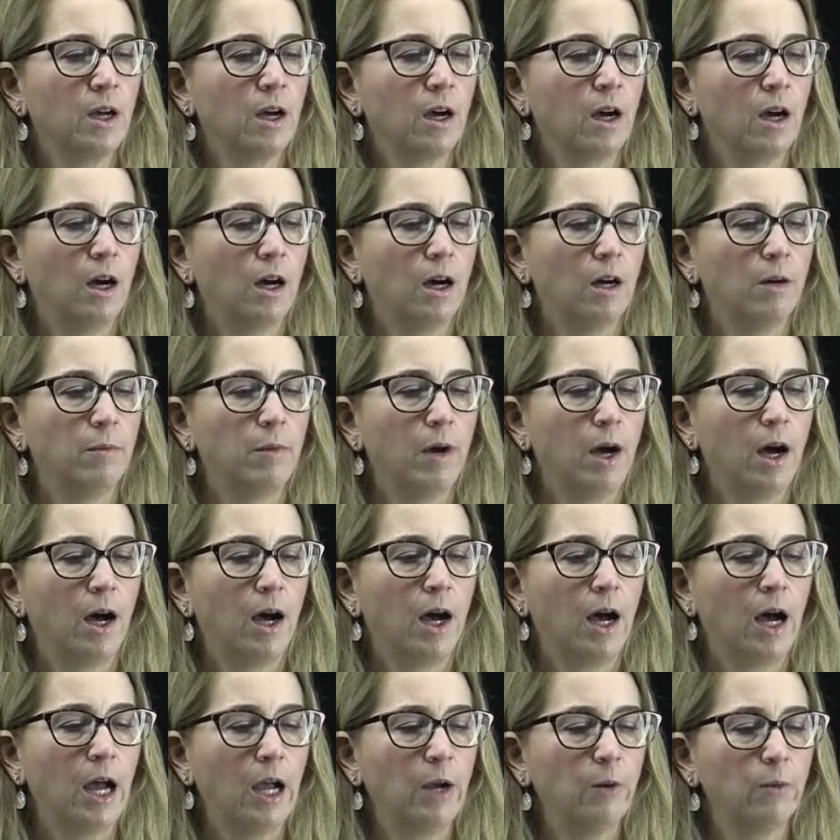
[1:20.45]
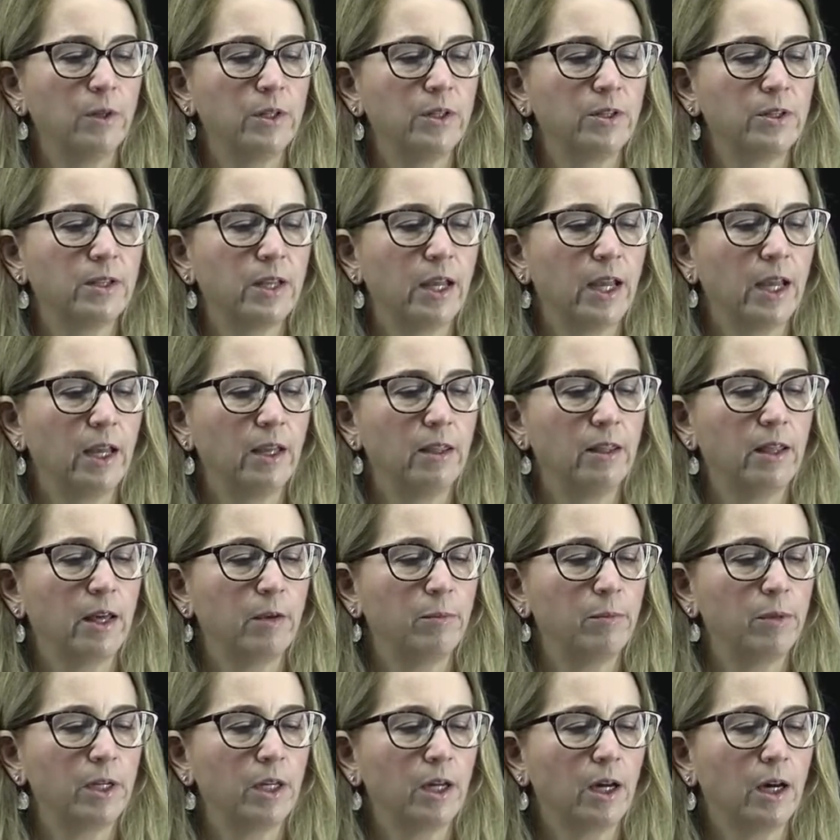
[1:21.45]
I would say that
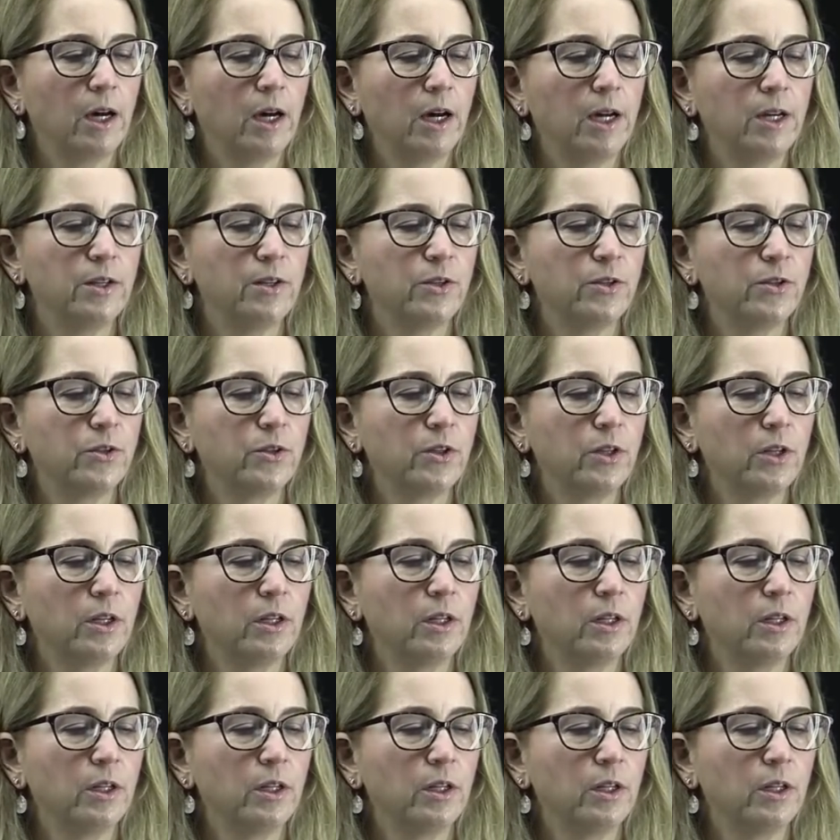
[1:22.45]
because